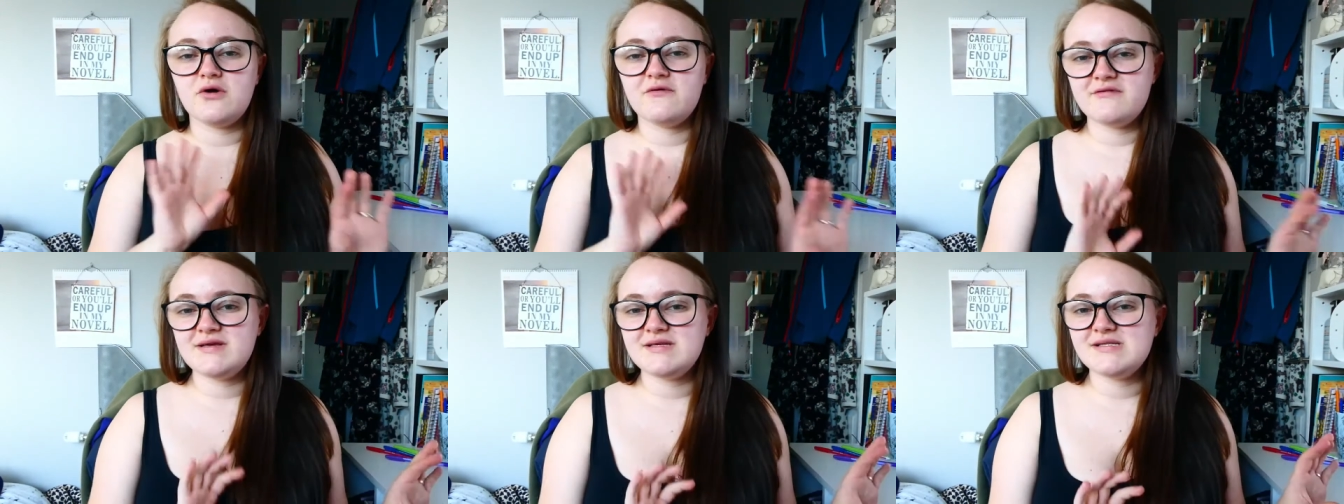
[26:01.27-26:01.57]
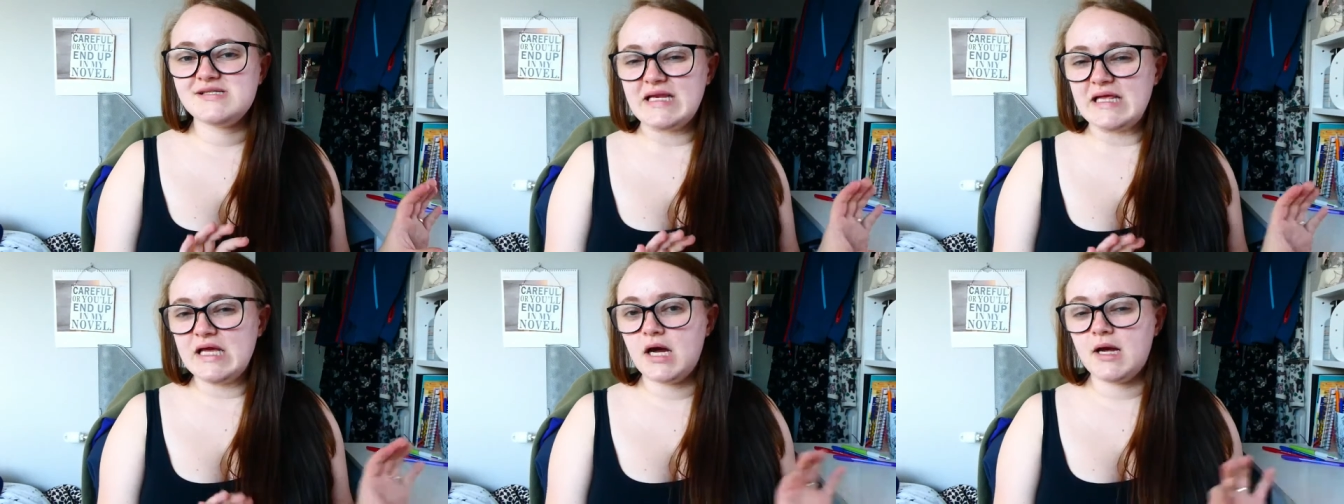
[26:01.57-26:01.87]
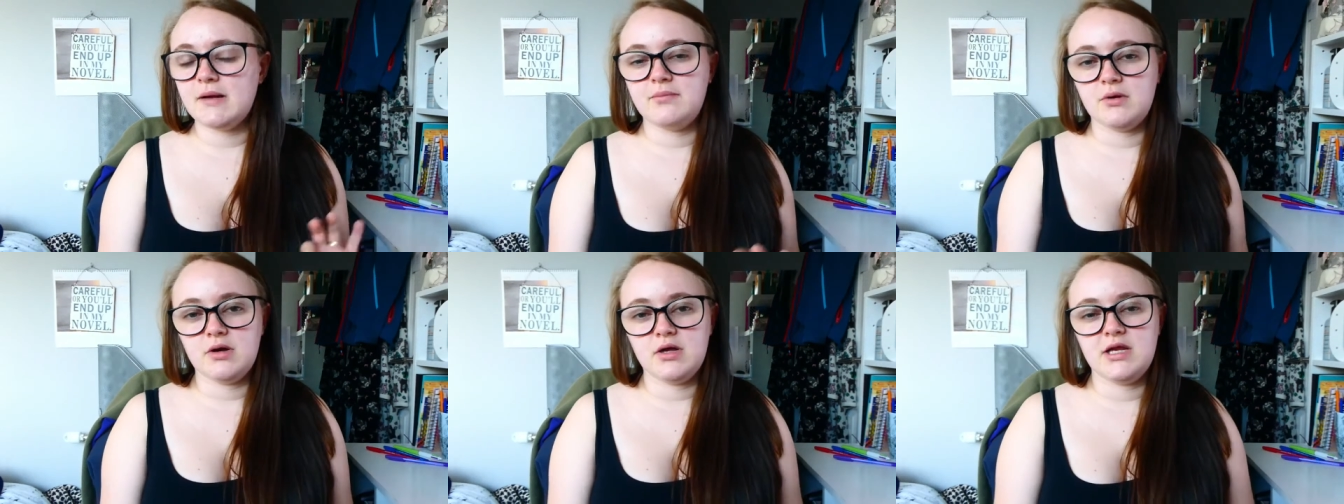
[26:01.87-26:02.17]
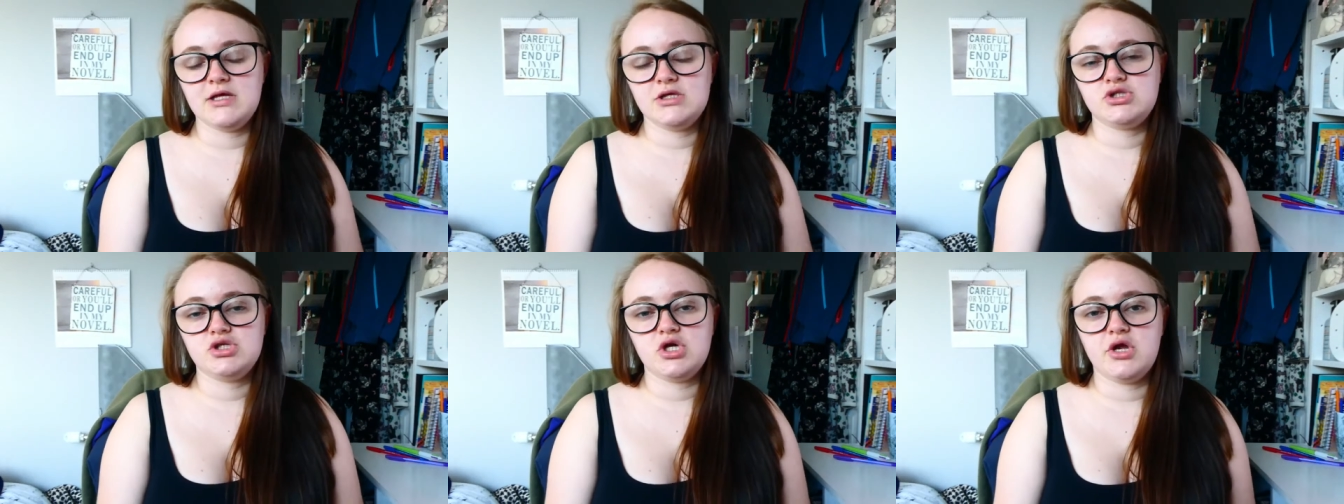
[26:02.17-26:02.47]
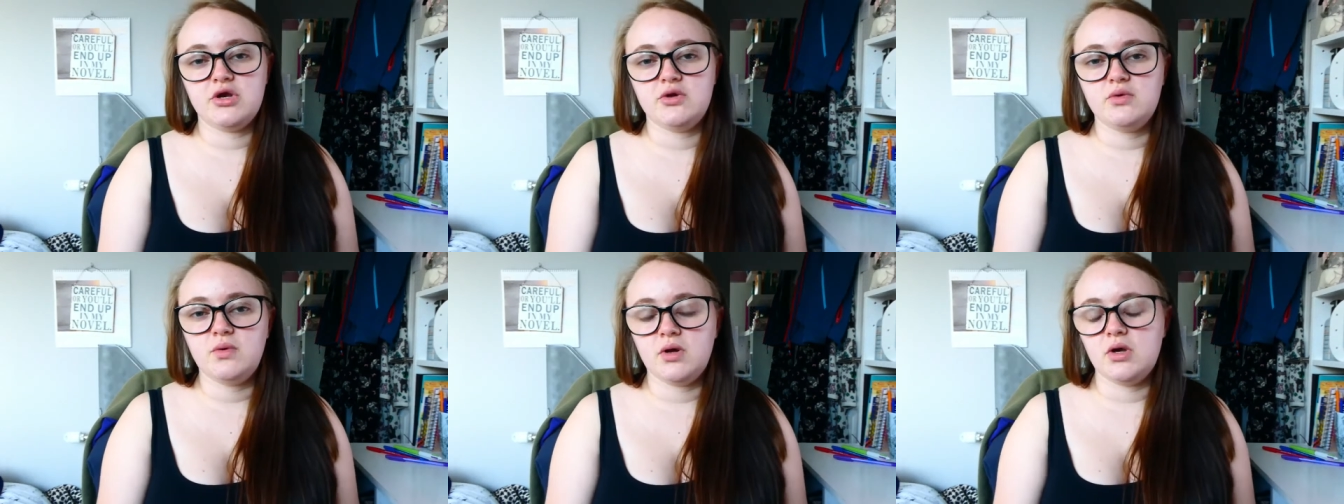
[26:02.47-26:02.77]
obviously I bullet
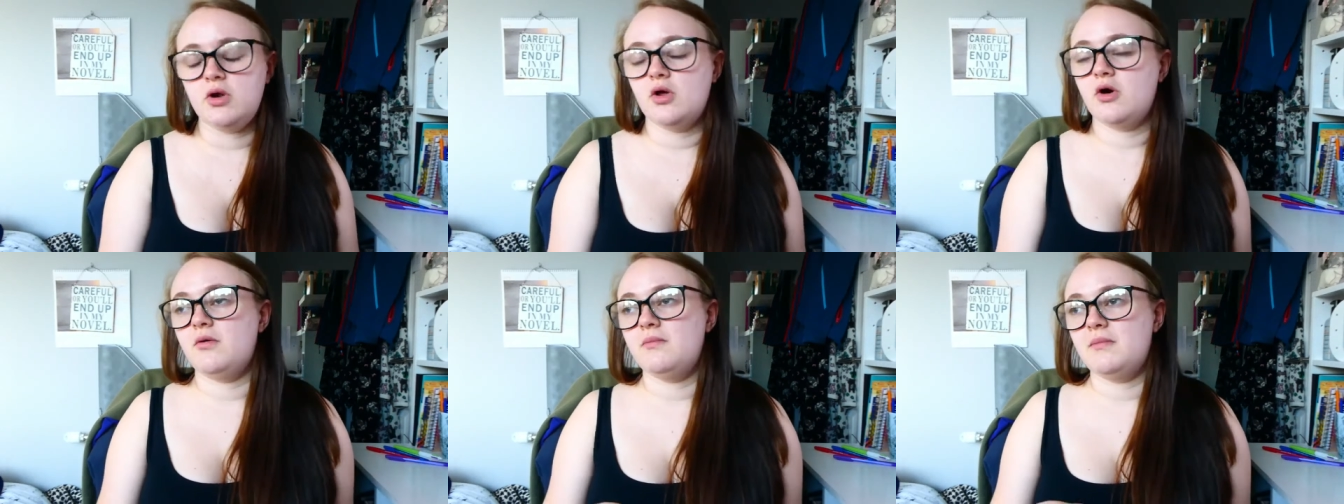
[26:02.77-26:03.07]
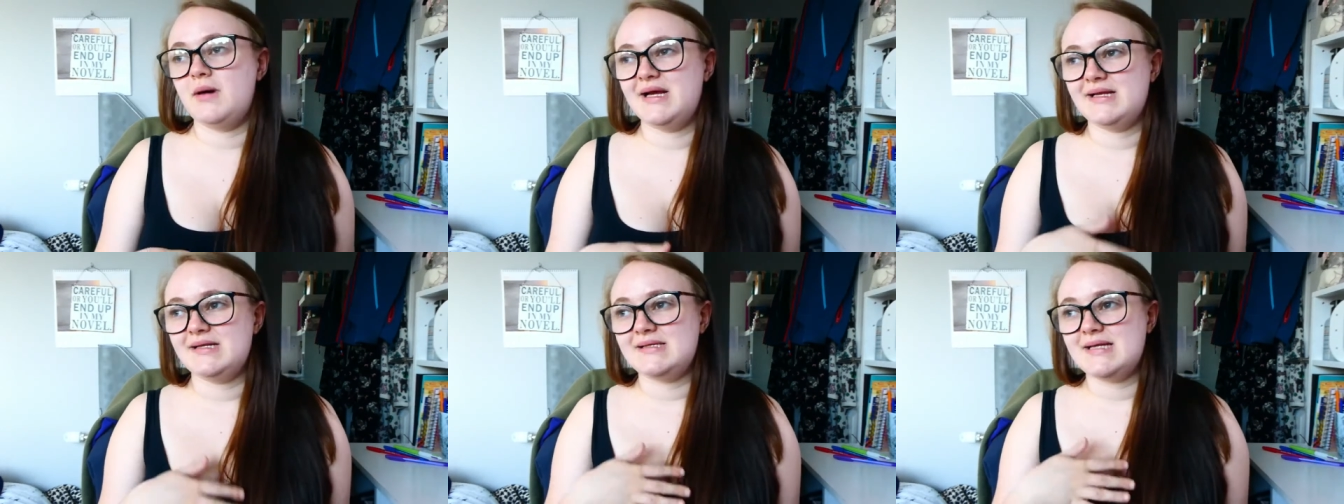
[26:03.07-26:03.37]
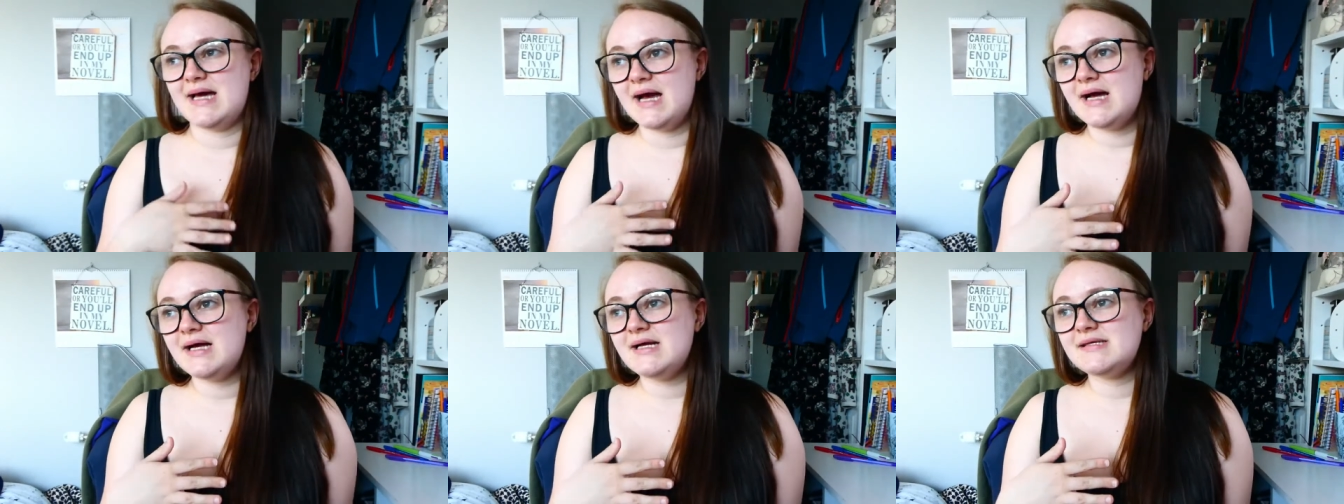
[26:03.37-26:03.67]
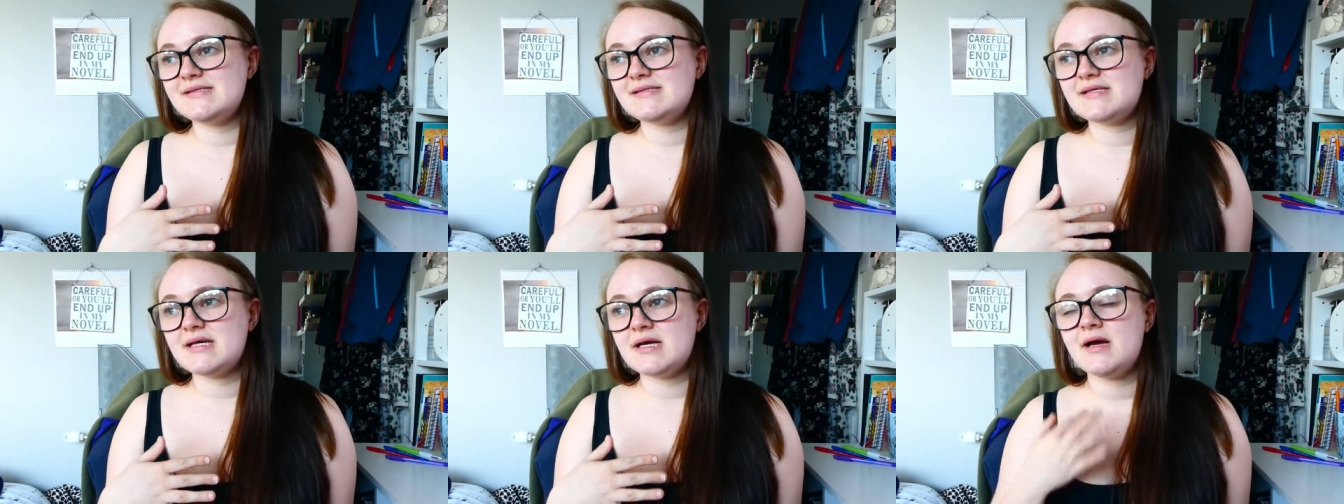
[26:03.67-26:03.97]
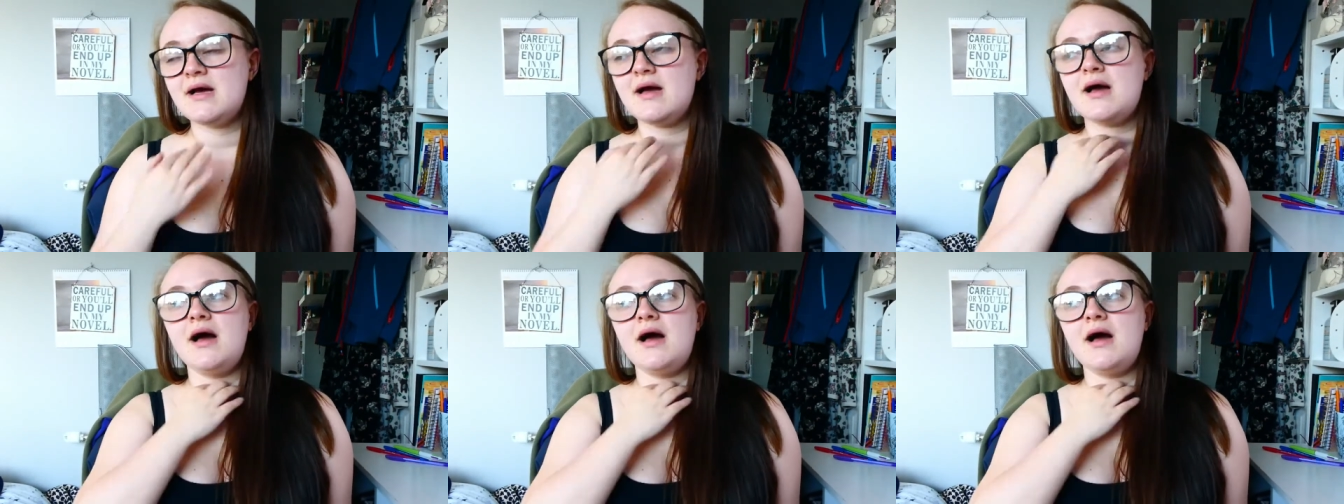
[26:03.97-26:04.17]
journal a lot on my desk